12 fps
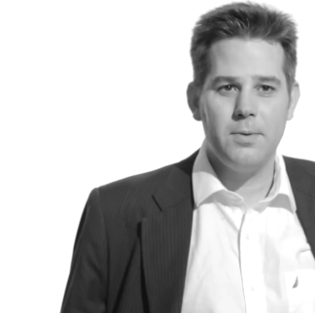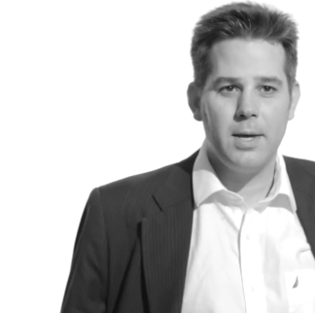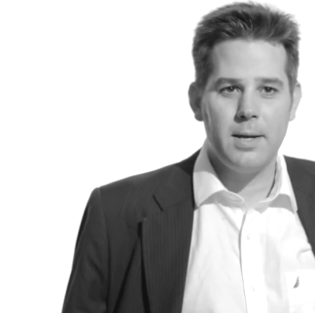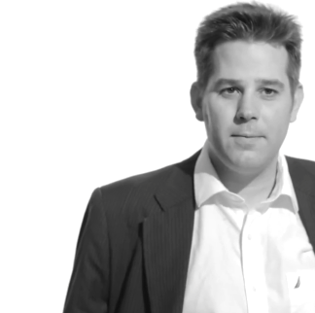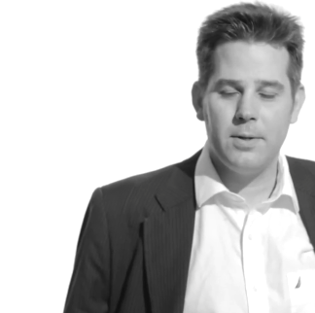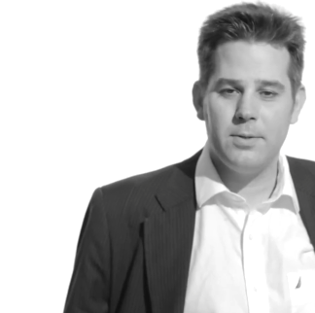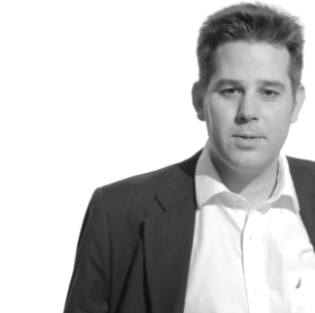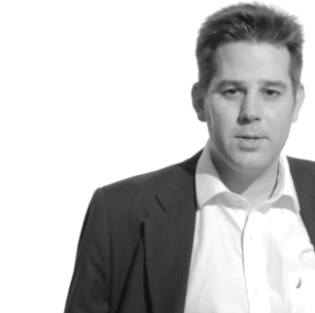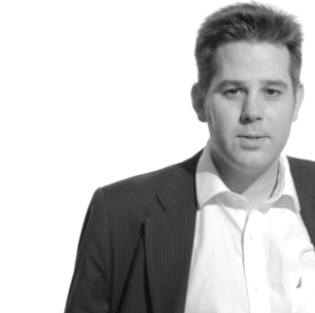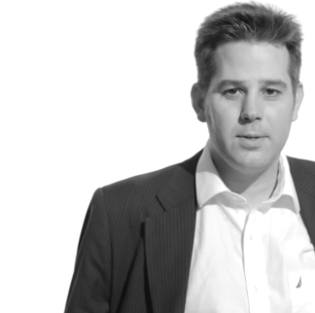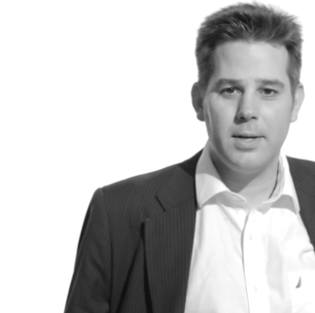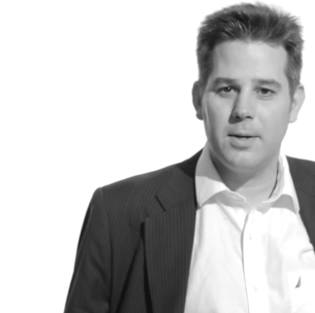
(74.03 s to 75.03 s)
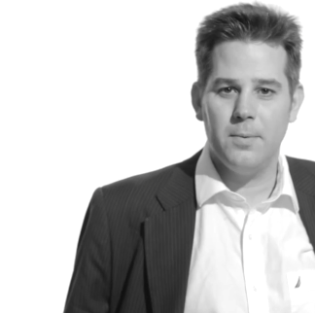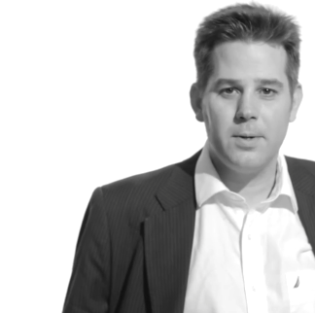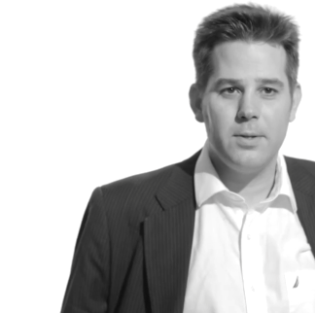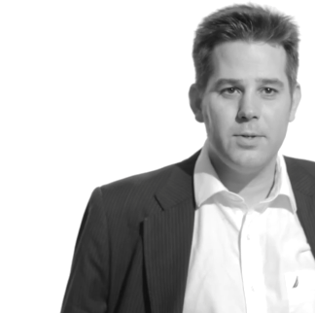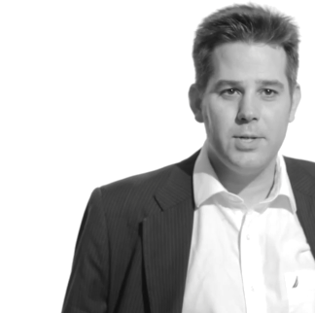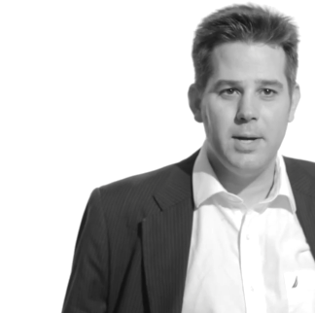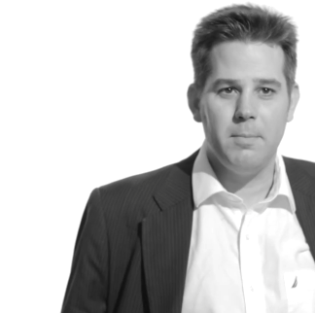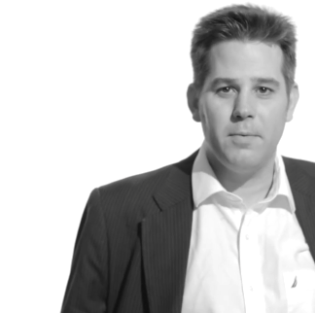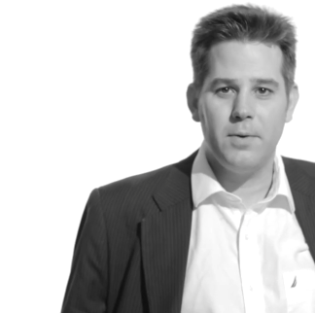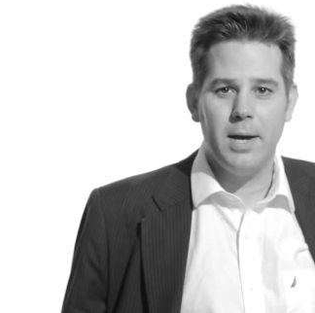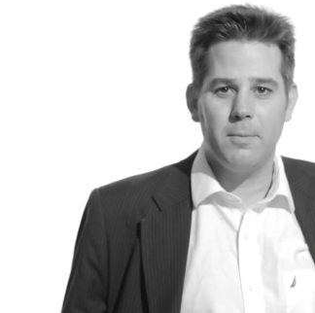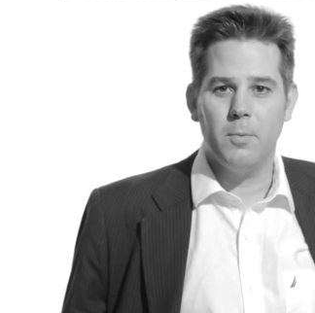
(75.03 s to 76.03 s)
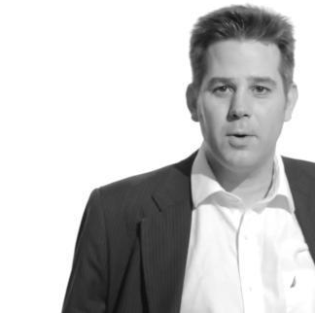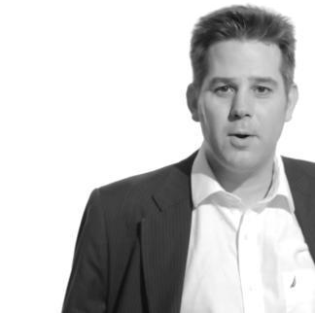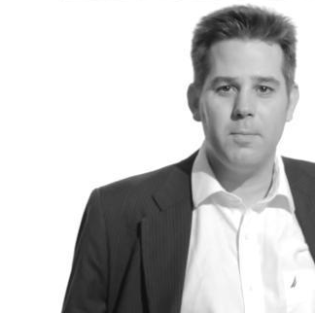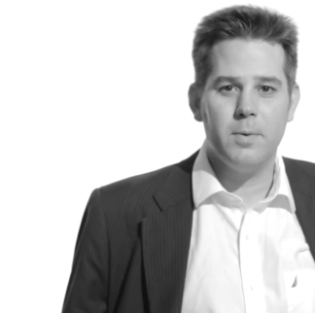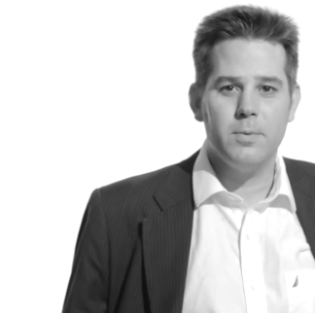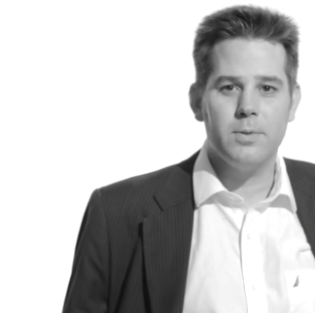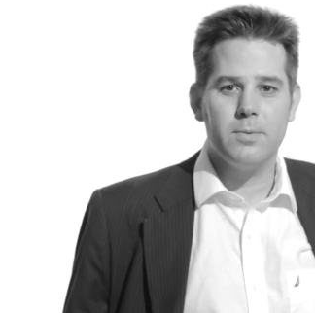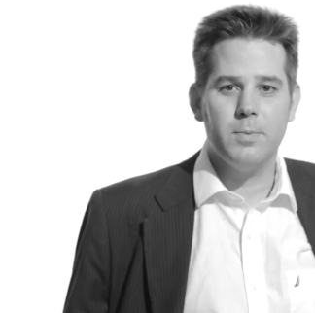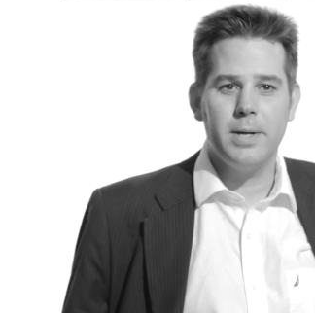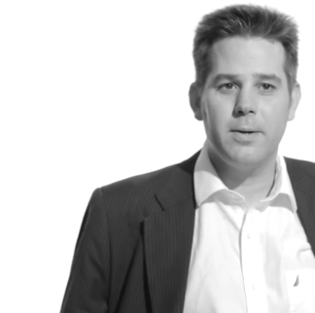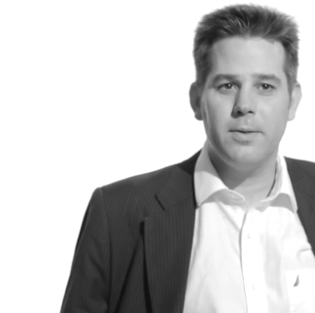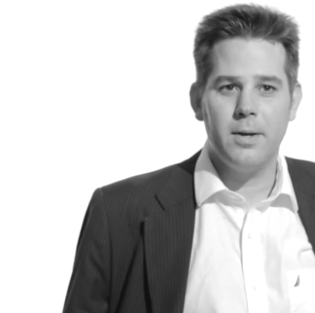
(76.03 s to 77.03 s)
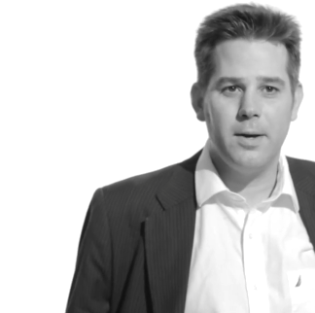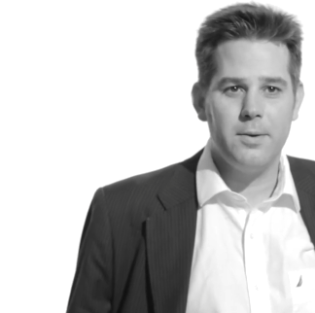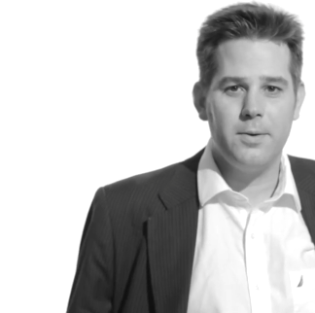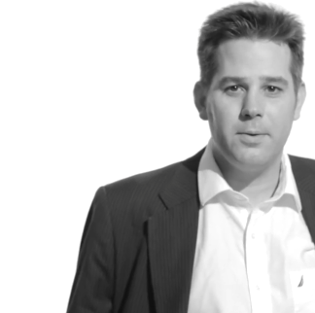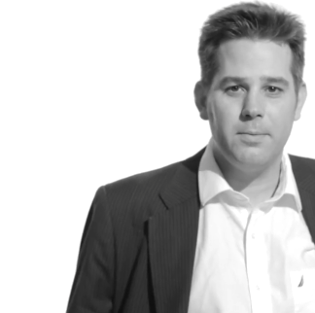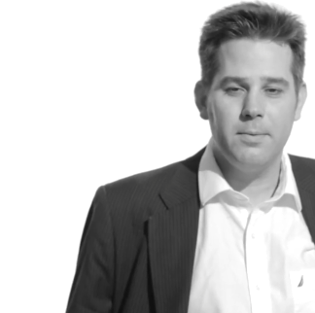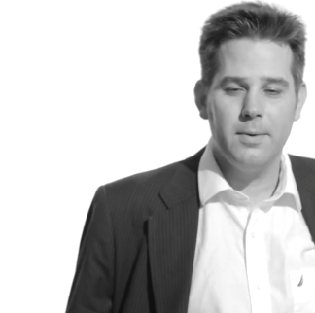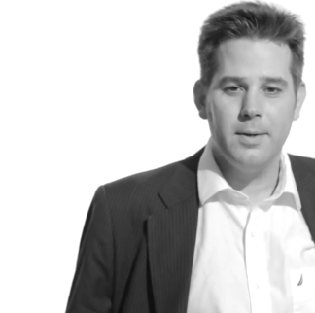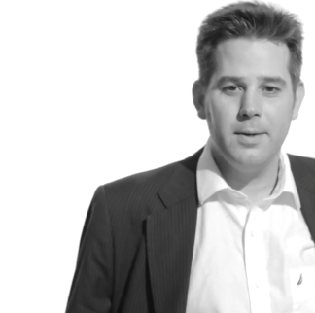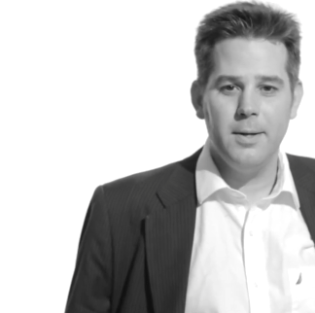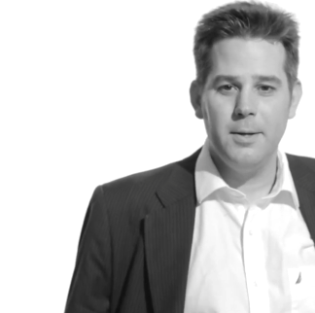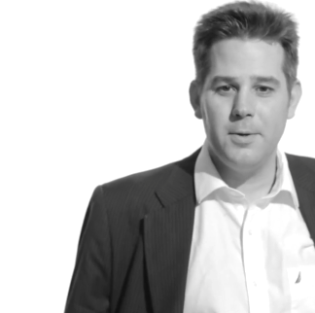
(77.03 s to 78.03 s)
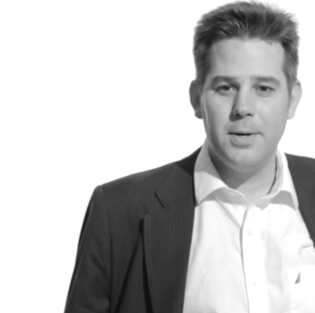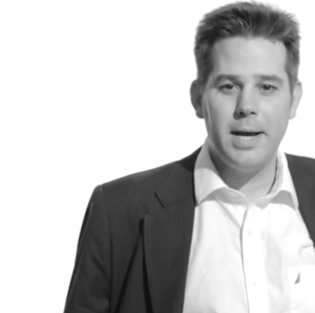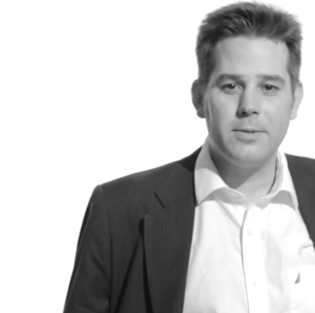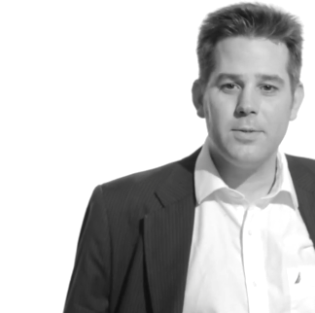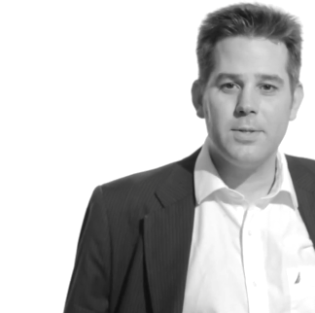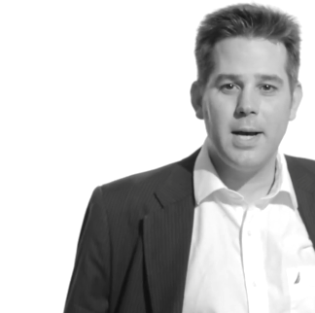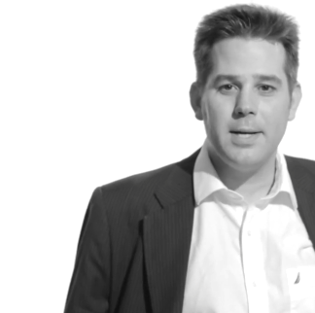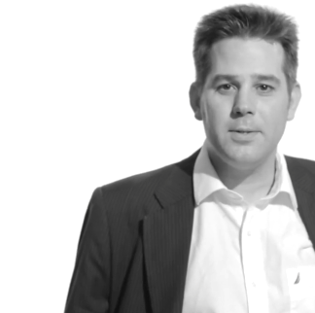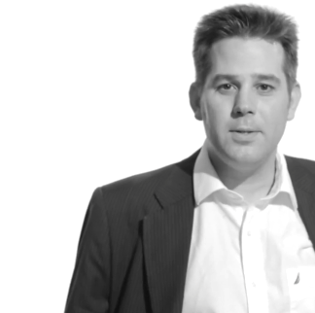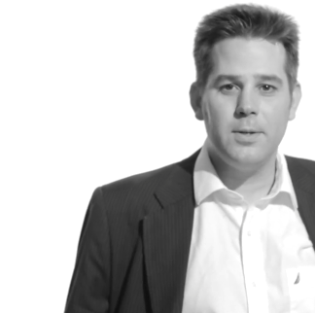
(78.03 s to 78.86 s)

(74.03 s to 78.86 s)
Think of it as just like going to the gym. If you had one arm that was weaker than the other, you'd exercise it.